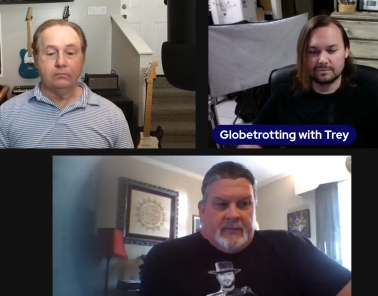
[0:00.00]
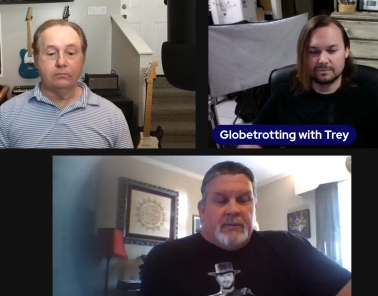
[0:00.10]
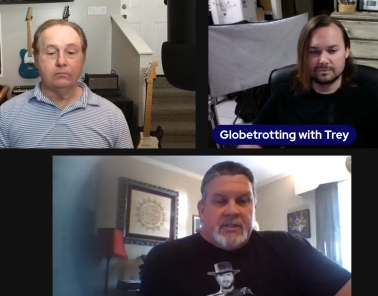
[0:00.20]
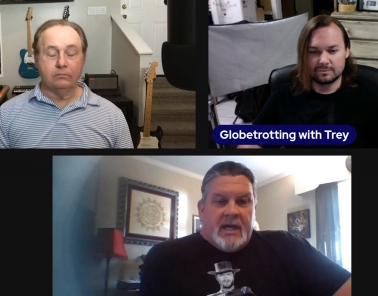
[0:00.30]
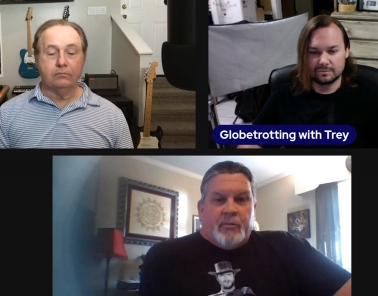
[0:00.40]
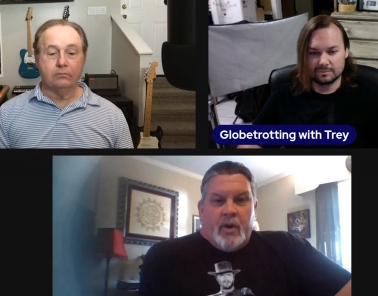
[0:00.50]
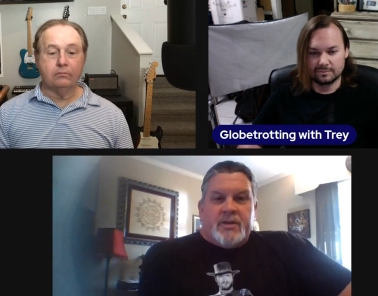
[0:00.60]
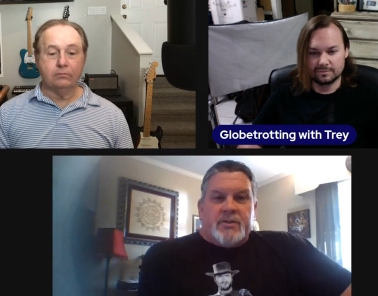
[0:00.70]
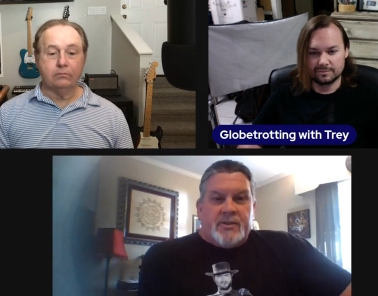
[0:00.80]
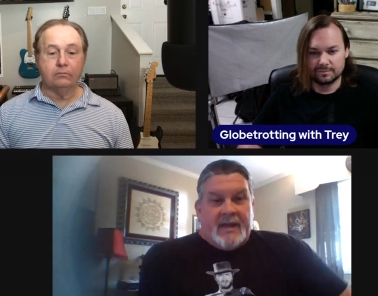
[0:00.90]
Speaker 1: it was a lot of
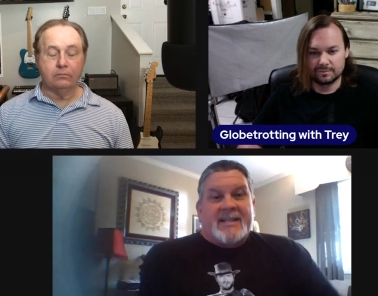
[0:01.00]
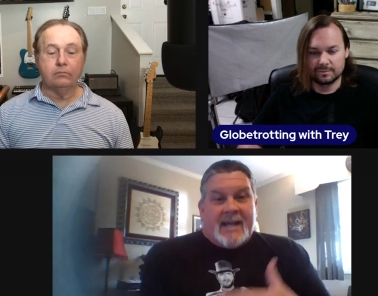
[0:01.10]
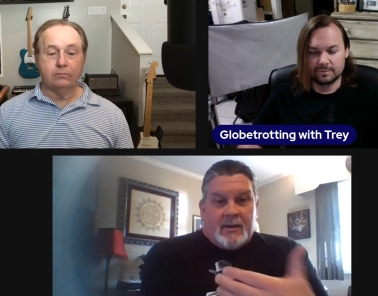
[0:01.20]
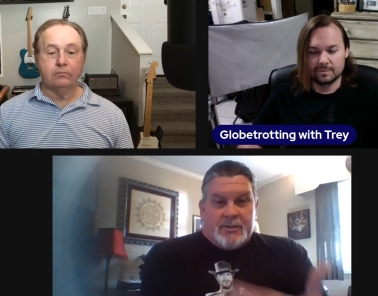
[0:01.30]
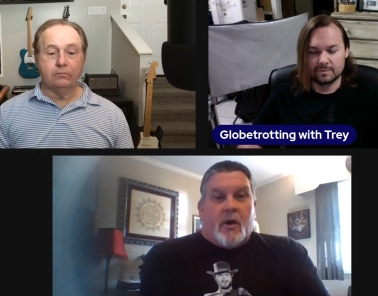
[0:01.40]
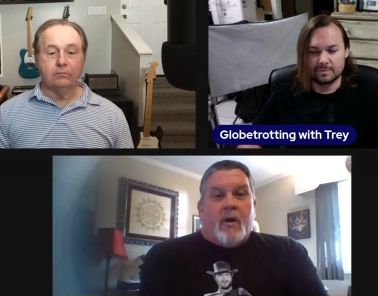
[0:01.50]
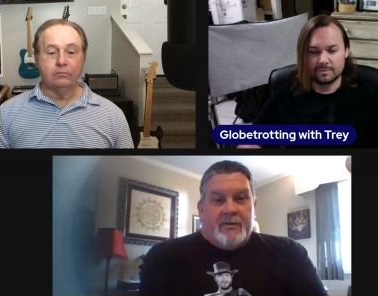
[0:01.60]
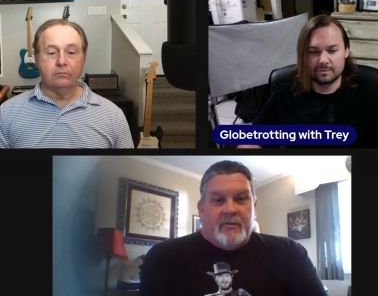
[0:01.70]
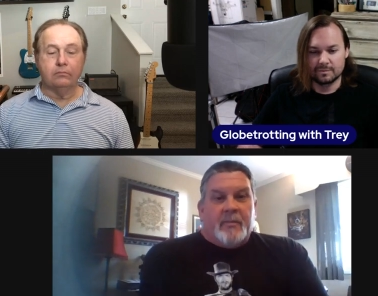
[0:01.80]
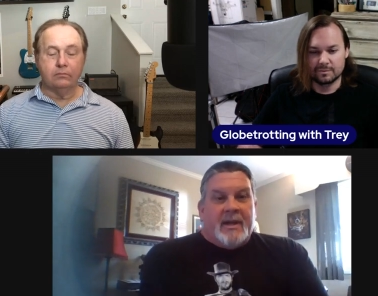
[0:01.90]
pressure. So that's how it
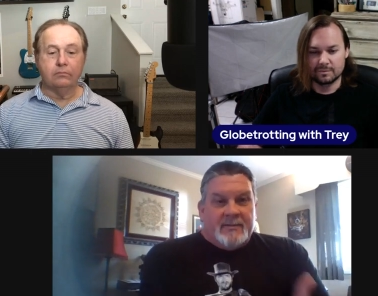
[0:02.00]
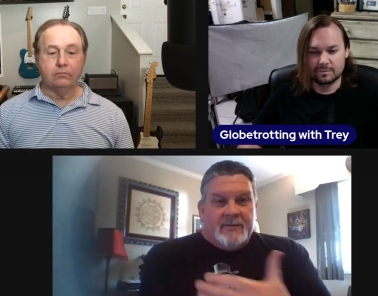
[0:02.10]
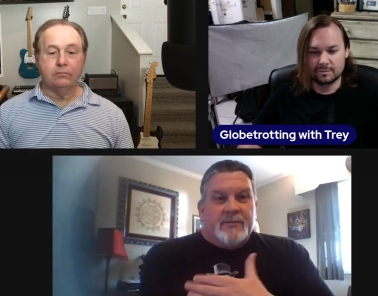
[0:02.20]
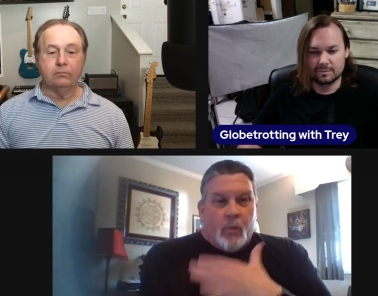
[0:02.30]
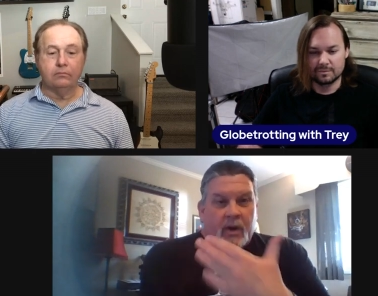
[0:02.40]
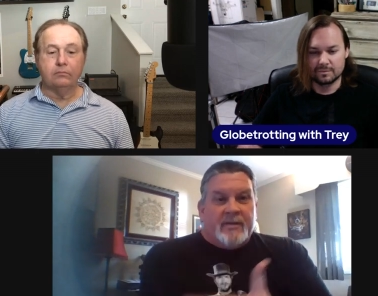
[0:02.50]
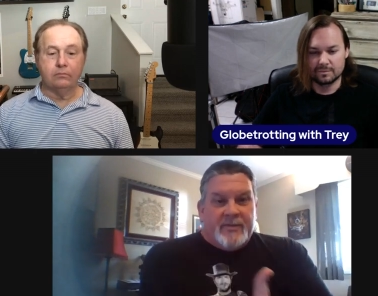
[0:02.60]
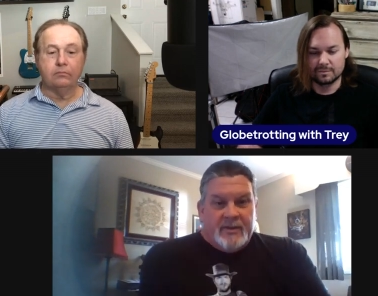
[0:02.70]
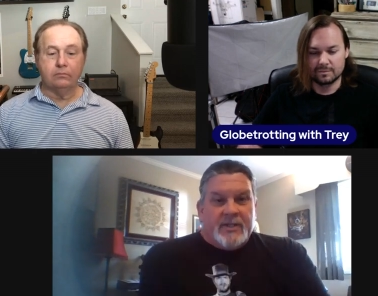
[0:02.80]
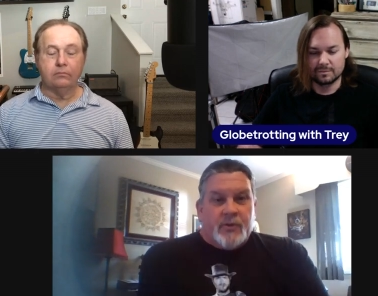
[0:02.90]
started for me,
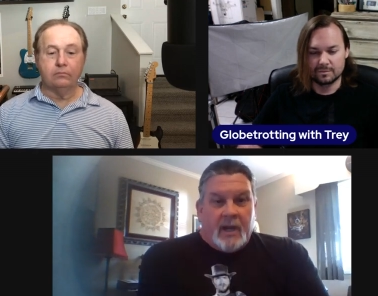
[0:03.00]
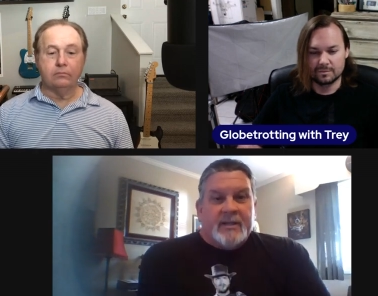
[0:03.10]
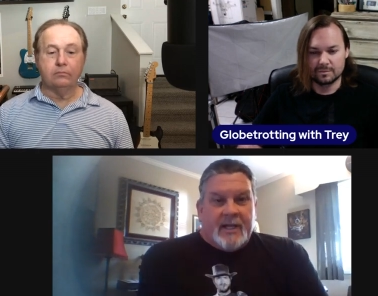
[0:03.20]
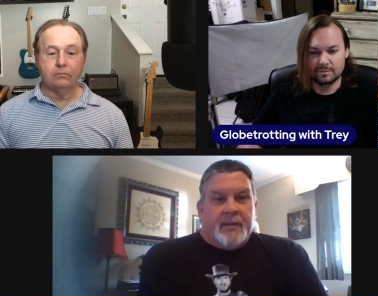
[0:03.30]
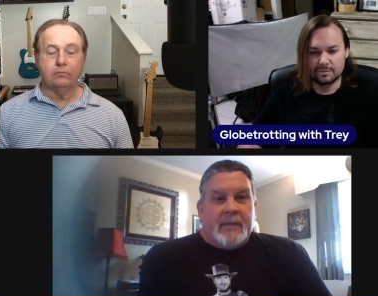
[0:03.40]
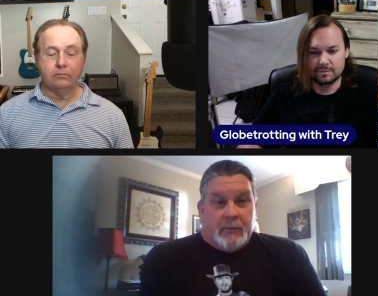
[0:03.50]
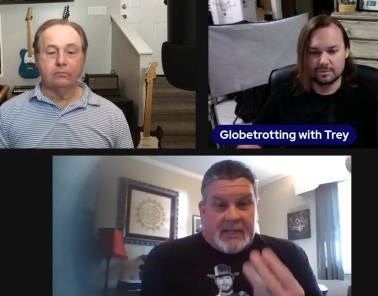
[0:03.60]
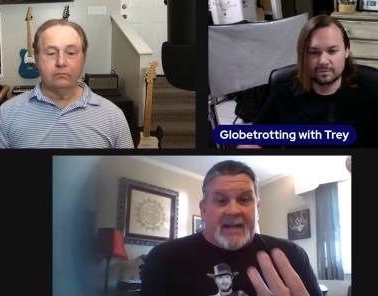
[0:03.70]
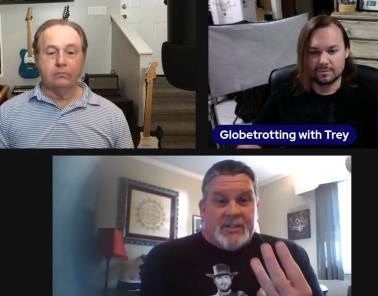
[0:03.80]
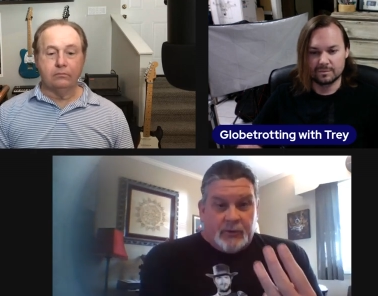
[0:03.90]
working for this truck team. It
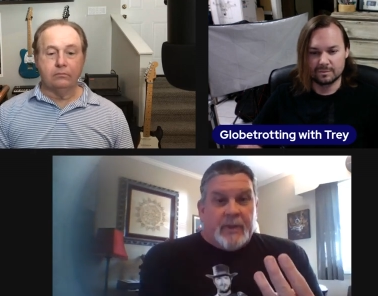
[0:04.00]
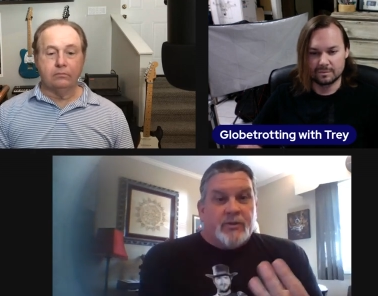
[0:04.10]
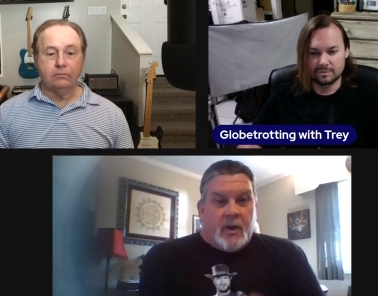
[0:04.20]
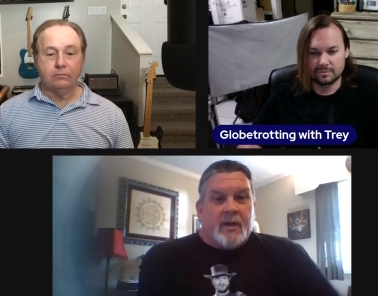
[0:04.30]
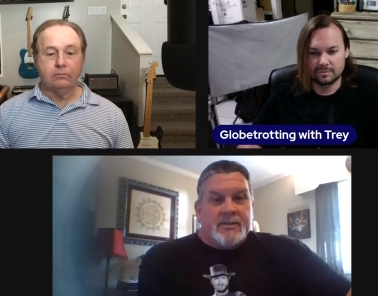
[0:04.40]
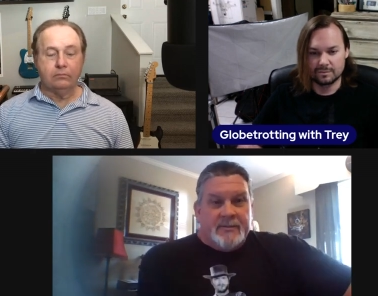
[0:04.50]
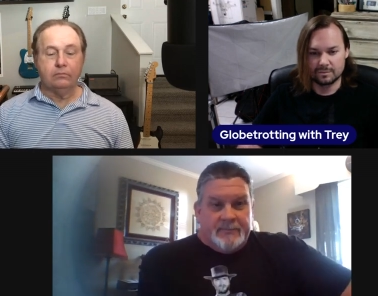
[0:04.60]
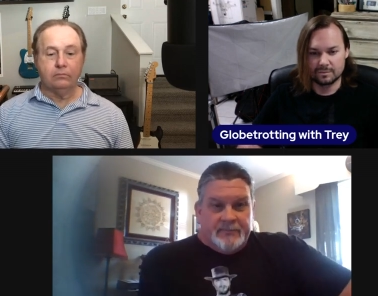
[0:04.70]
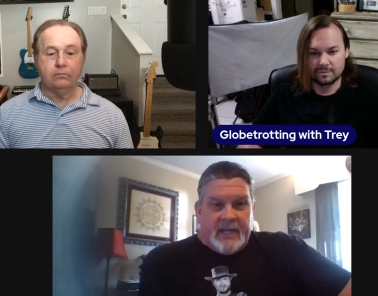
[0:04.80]
was actually three trucks.